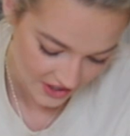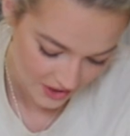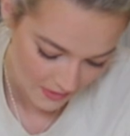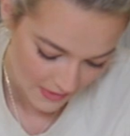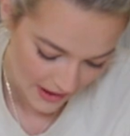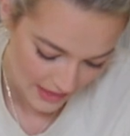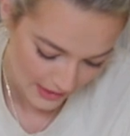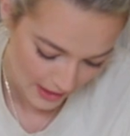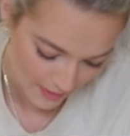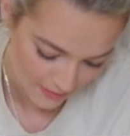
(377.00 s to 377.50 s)
on
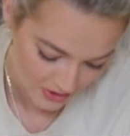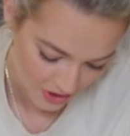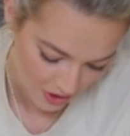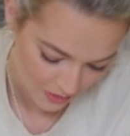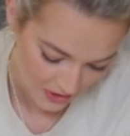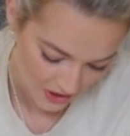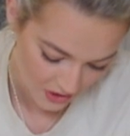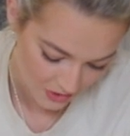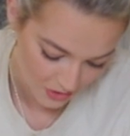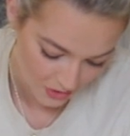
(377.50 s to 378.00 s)
my
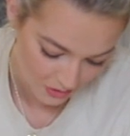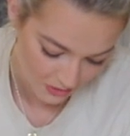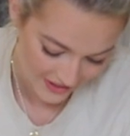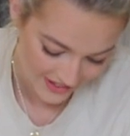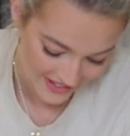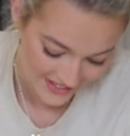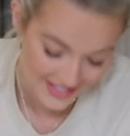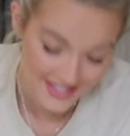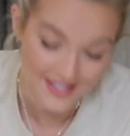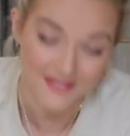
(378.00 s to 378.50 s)
laptop at all
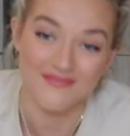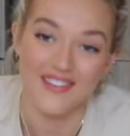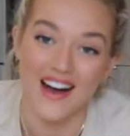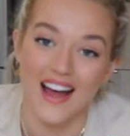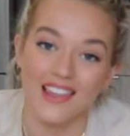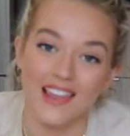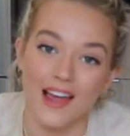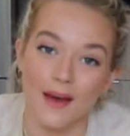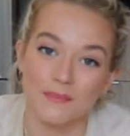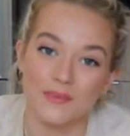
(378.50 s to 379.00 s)
because
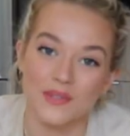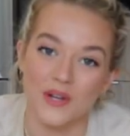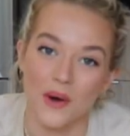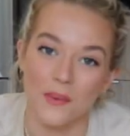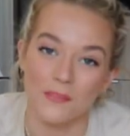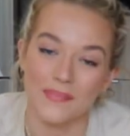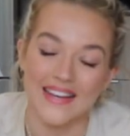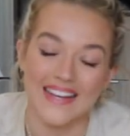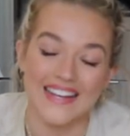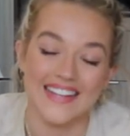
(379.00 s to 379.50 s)
my
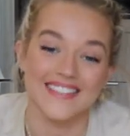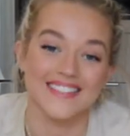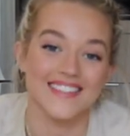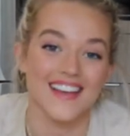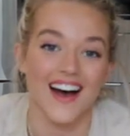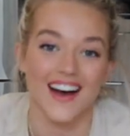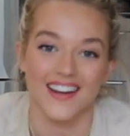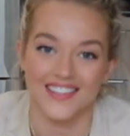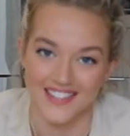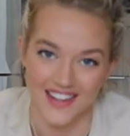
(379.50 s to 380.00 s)
laptop is
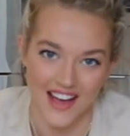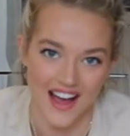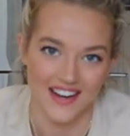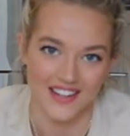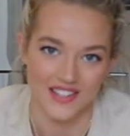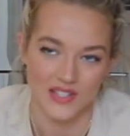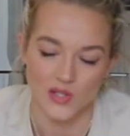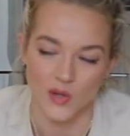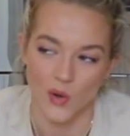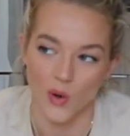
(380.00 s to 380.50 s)
a
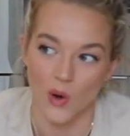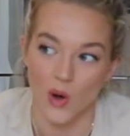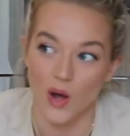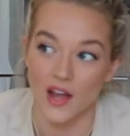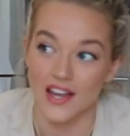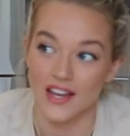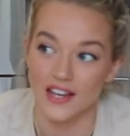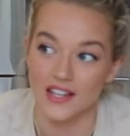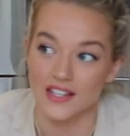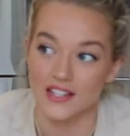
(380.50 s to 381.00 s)
dinosaur.
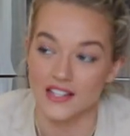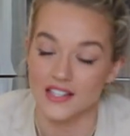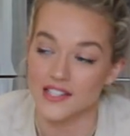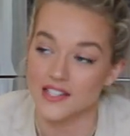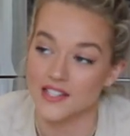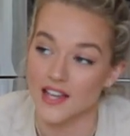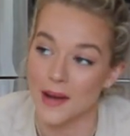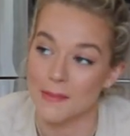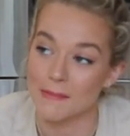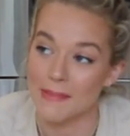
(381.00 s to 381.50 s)
It
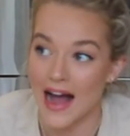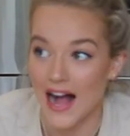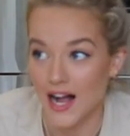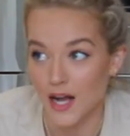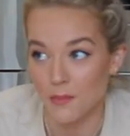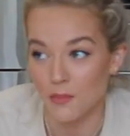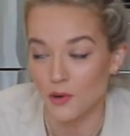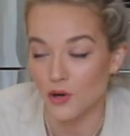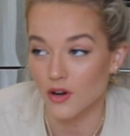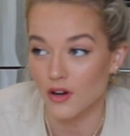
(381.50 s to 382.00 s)
is a
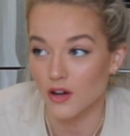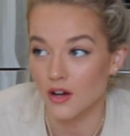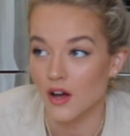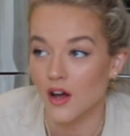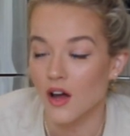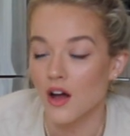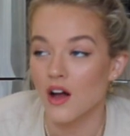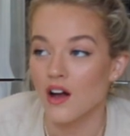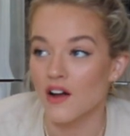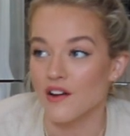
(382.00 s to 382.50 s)
MacBook
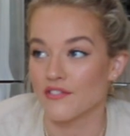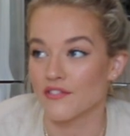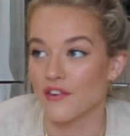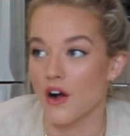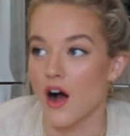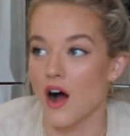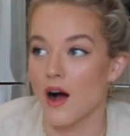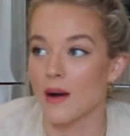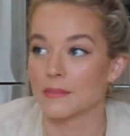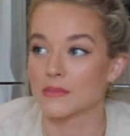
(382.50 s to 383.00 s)

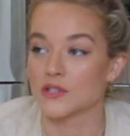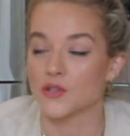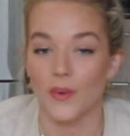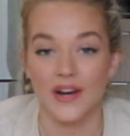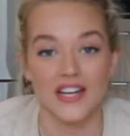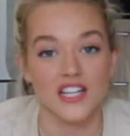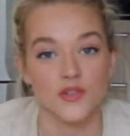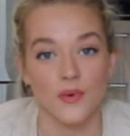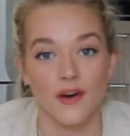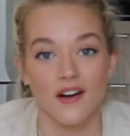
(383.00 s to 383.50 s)
from
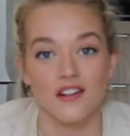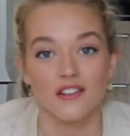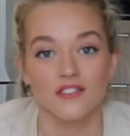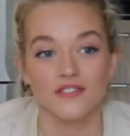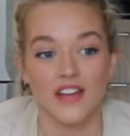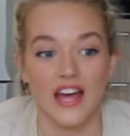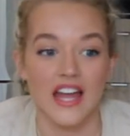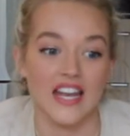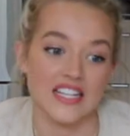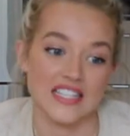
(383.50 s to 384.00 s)
2012
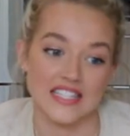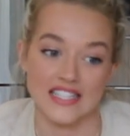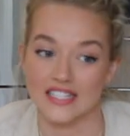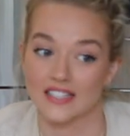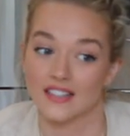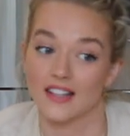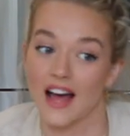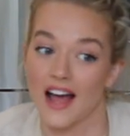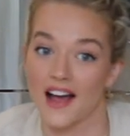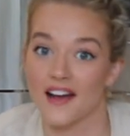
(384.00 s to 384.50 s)
and it
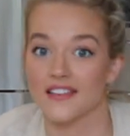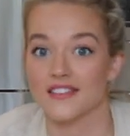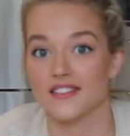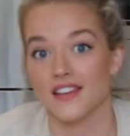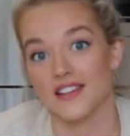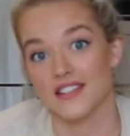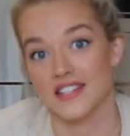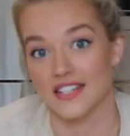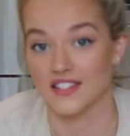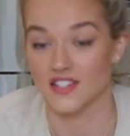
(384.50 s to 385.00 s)
still has
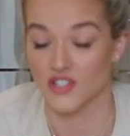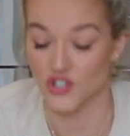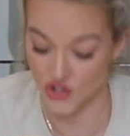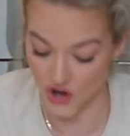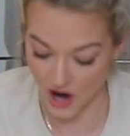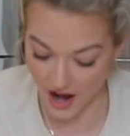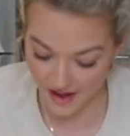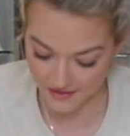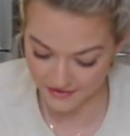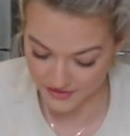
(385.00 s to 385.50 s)
a disk
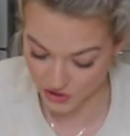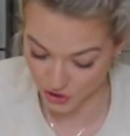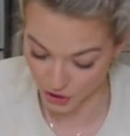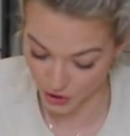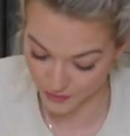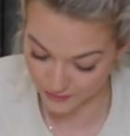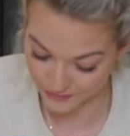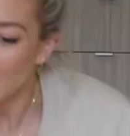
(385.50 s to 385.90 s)
drive. So